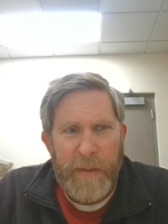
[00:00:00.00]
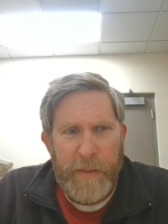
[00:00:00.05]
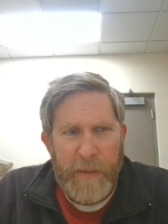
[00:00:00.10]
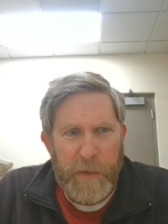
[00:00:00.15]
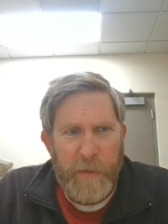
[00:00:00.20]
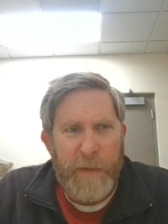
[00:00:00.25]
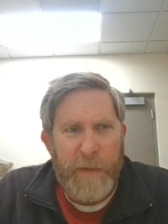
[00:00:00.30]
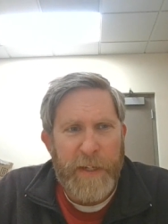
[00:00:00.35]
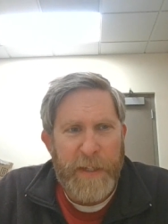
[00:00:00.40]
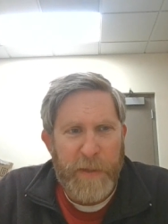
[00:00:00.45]

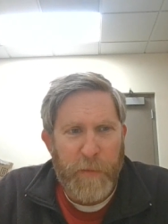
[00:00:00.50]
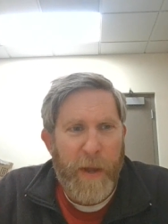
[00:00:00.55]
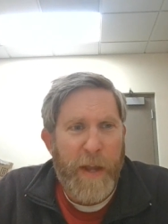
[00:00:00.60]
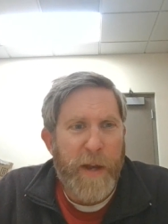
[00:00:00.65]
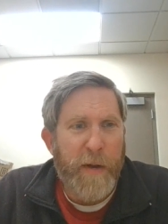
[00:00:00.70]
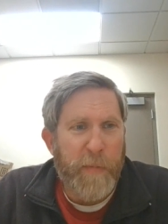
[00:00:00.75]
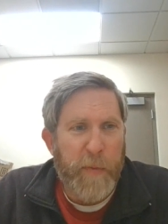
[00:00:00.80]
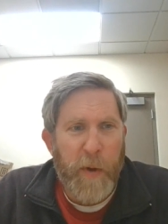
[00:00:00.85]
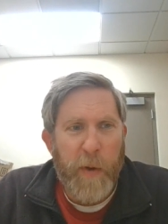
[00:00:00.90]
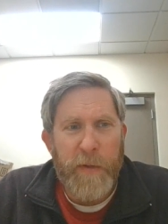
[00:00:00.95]
you need to weigh
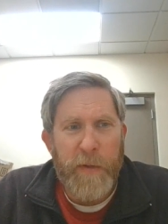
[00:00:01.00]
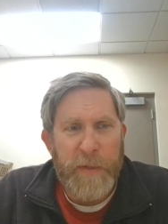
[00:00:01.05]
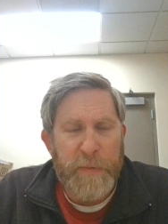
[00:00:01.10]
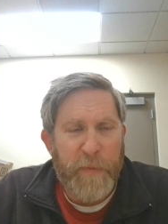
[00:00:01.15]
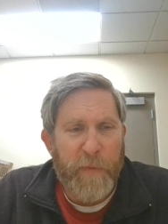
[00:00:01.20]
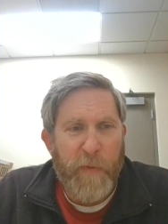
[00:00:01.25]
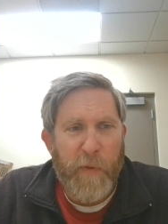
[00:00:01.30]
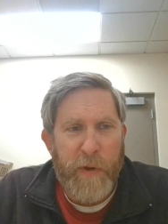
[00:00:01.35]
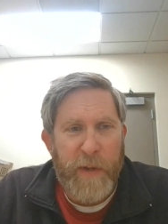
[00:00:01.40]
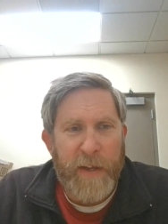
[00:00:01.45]
your produce
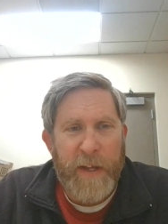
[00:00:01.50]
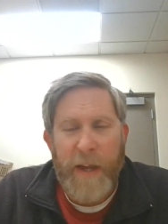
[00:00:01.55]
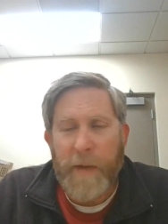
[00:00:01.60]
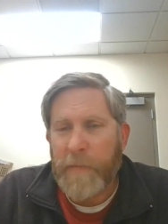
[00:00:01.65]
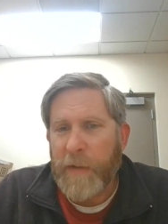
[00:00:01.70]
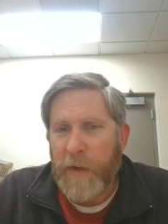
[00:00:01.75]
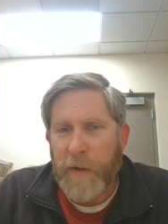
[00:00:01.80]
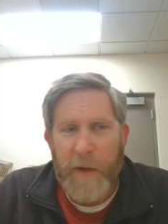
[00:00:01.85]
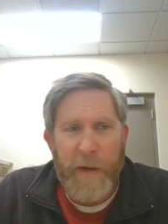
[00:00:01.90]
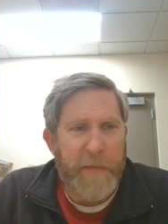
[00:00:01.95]
before you
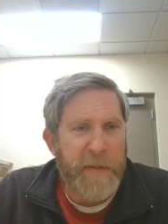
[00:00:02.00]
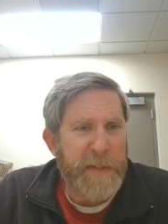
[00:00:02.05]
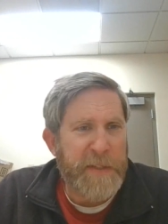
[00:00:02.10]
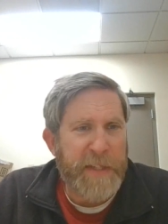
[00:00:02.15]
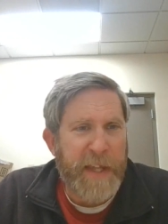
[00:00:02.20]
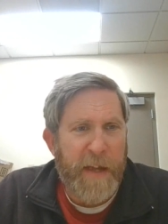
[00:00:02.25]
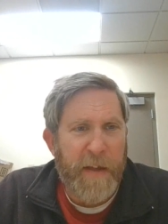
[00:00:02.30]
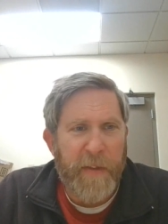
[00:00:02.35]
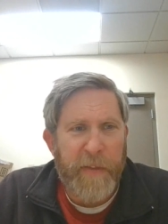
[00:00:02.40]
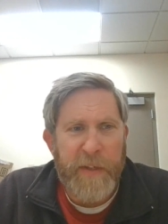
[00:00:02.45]
come. They don't have a
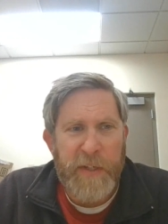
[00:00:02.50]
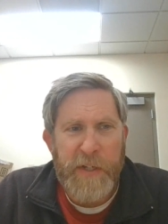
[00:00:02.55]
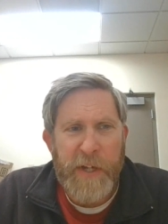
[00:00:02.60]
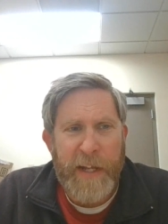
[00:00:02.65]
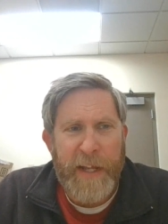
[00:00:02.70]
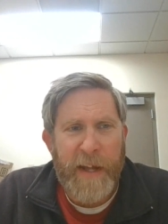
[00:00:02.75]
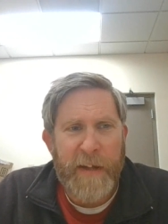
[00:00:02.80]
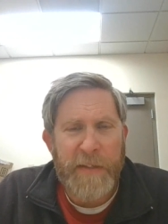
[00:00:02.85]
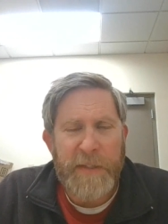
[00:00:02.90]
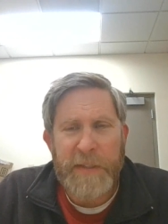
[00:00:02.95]
scale at the
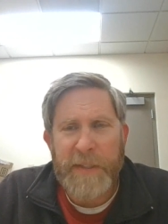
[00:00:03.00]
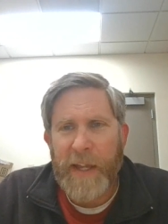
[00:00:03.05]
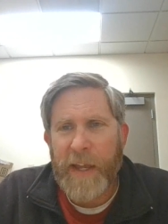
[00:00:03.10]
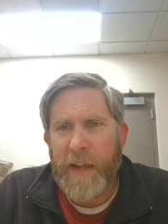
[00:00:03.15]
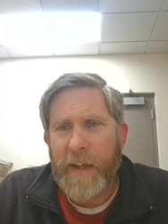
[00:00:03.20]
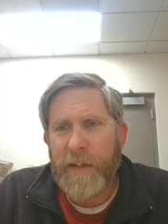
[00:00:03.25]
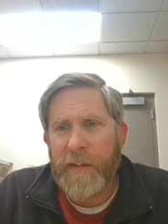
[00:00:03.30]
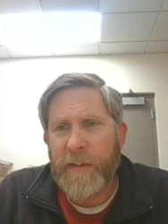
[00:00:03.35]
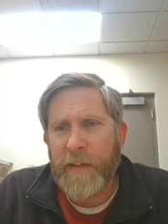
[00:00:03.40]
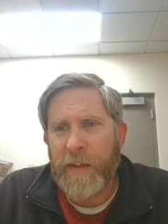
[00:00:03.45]
checkout
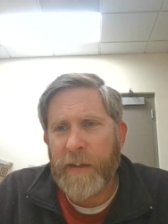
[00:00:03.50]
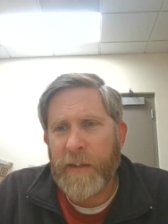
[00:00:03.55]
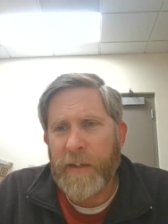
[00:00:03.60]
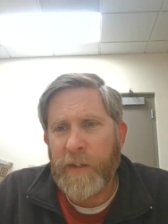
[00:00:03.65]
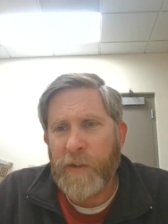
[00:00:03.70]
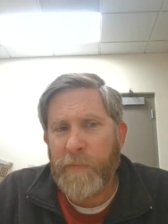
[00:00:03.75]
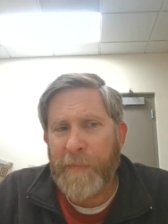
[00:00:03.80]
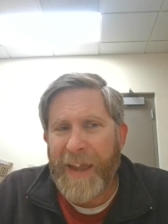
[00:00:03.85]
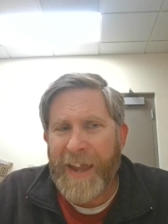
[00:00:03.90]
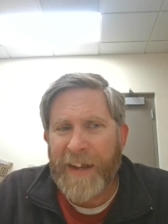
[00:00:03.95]
stand, and
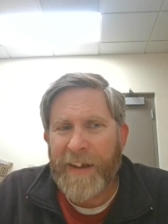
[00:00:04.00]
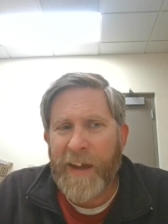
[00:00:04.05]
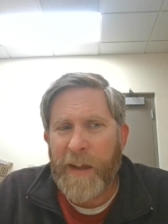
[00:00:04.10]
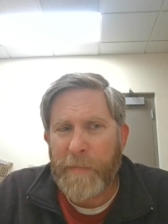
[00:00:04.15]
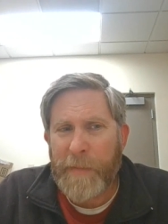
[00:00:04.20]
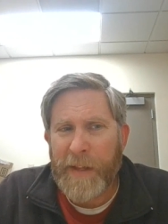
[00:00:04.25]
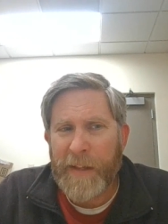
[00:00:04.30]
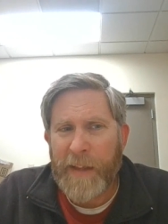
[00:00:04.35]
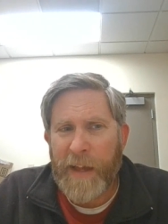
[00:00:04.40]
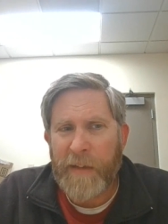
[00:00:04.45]
you may
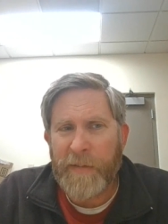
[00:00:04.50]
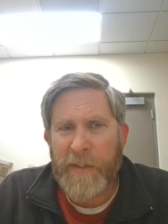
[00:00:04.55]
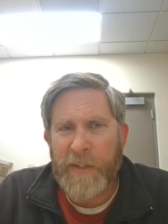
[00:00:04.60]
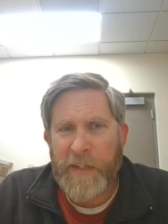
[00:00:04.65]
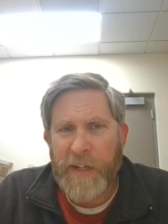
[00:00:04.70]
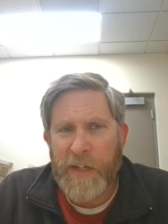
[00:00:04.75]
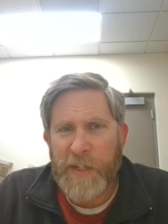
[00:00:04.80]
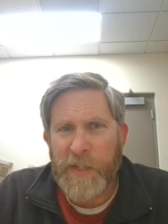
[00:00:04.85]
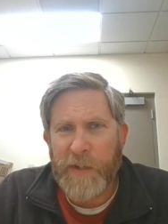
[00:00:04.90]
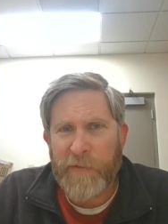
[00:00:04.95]
not be allowed to
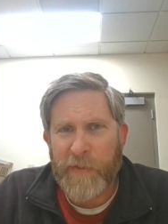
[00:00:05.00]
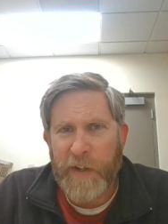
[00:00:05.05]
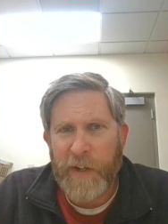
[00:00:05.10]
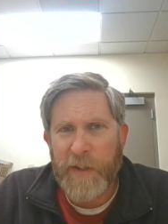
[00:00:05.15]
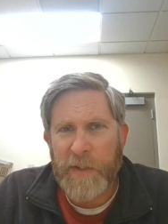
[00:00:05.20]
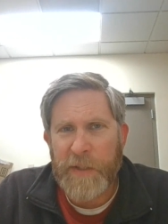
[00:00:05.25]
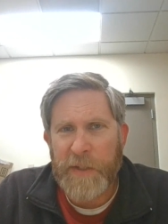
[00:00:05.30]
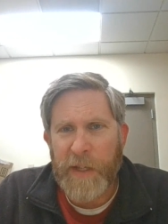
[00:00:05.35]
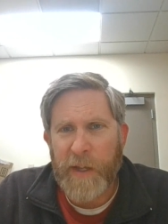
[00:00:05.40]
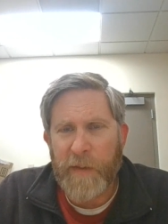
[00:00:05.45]
touch it for
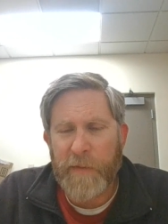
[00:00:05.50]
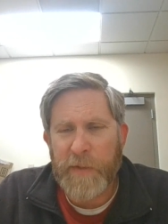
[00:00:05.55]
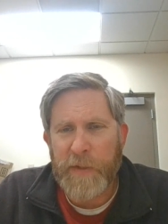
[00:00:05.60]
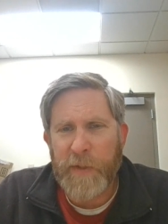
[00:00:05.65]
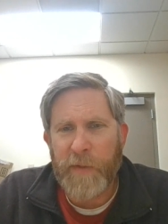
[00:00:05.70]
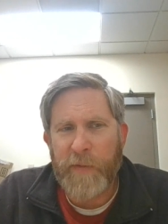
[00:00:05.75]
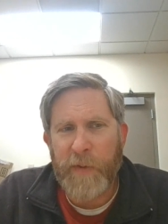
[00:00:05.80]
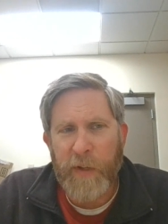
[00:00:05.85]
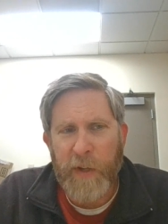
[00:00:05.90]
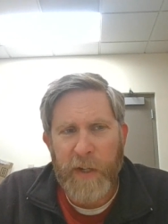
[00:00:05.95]
yourself.
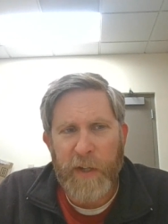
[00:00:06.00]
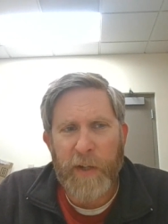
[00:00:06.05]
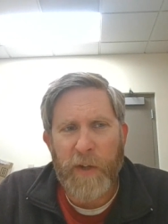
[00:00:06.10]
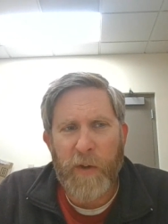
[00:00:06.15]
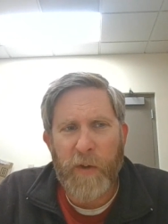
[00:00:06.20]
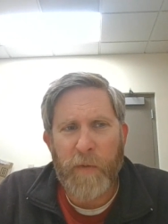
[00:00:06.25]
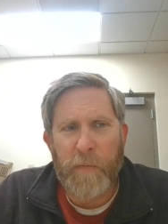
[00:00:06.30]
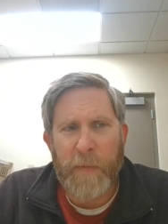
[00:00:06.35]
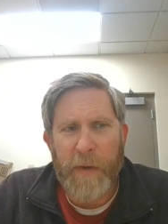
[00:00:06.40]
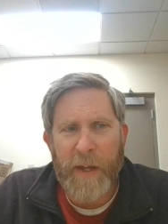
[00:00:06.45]
So if you're going to
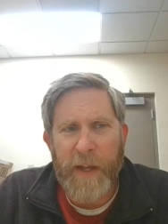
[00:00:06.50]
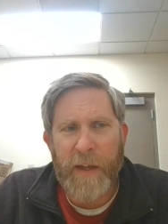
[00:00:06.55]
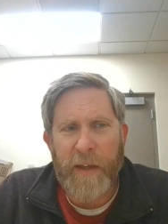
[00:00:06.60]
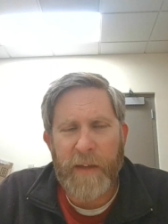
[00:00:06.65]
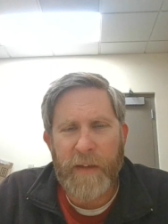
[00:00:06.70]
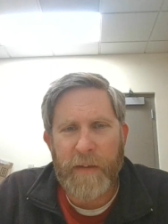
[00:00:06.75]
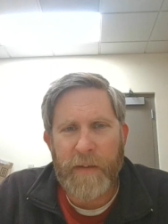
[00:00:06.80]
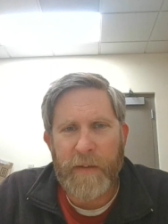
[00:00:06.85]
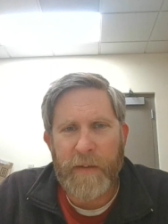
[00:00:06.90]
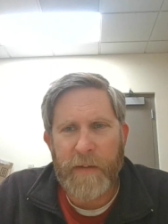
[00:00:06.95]
go
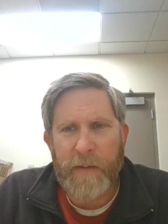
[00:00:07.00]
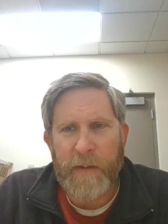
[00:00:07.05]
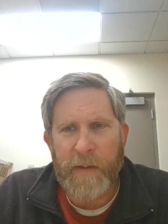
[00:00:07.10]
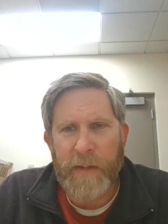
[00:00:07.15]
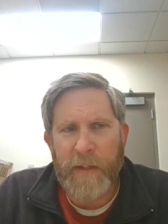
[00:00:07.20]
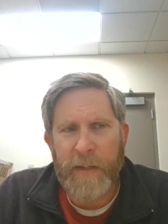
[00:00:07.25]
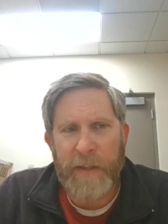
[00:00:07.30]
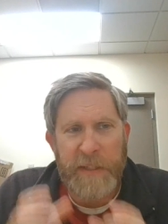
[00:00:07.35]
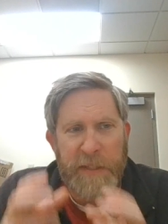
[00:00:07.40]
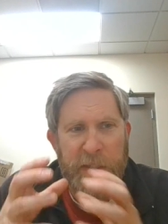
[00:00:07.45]
buy
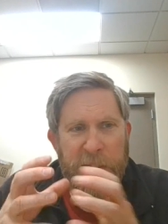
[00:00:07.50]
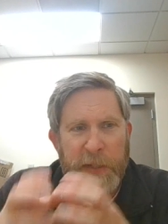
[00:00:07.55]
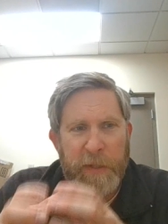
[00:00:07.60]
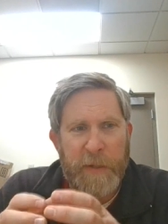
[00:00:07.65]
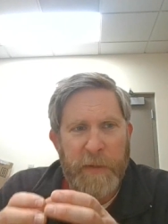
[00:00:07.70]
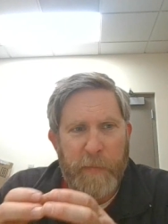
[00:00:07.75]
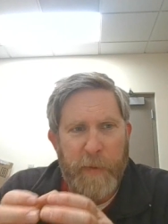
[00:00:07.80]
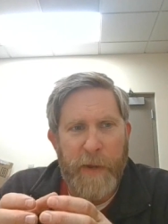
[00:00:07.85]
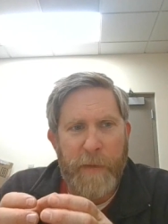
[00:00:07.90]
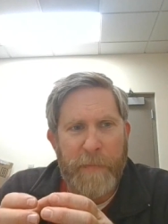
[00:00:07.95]
uh, unless it's
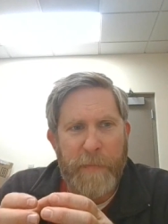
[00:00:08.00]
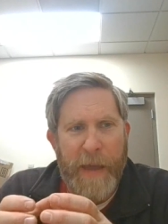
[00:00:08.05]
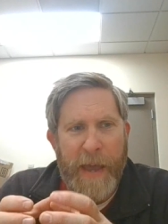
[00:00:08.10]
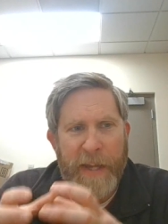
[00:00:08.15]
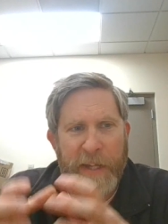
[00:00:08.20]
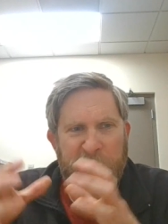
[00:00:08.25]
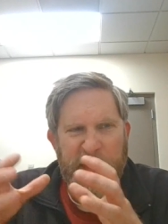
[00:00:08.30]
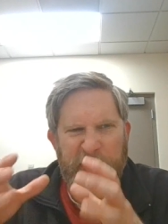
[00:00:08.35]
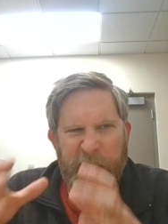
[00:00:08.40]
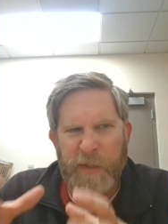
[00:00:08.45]
in a
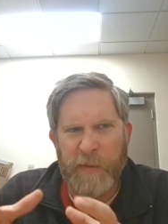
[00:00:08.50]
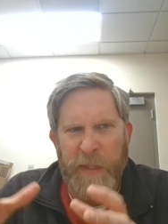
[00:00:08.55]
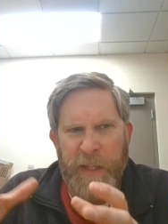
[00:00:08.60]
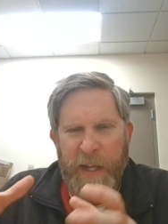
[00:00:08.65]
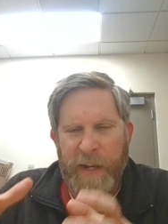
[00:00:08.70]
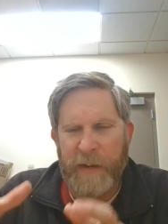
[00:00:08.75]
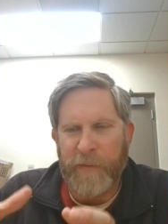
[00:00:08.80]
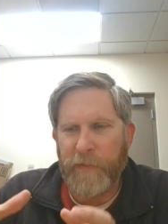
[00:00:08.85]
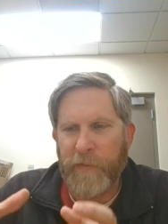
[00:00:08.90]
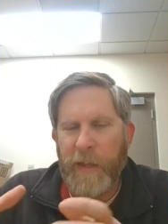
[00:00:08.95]
pre-packaged, They do a
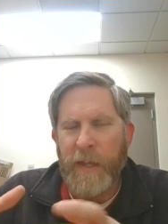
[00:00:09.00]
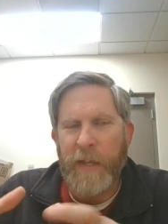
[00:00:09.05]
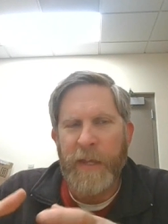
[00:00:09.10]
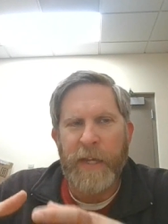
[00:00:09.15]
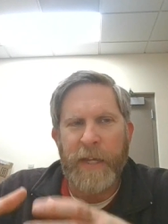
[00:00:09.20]
lot of,